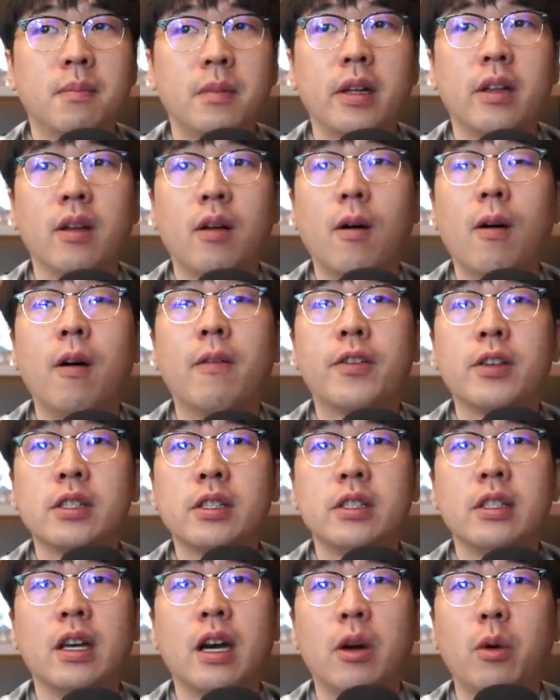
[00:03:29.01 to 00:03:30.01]
But
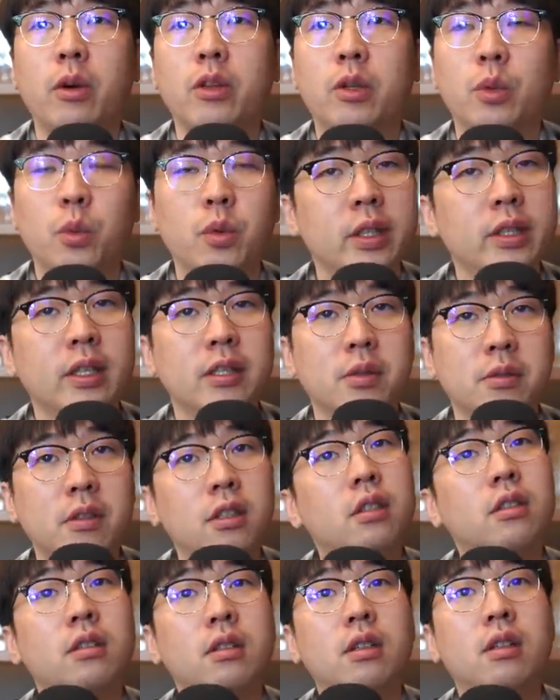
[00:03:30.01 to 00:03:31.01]
obviously, I want to win as
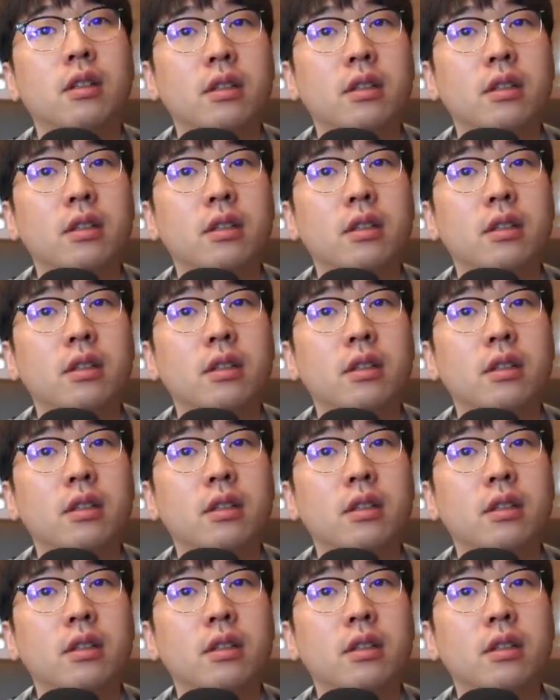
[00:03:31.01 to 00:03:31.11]
well,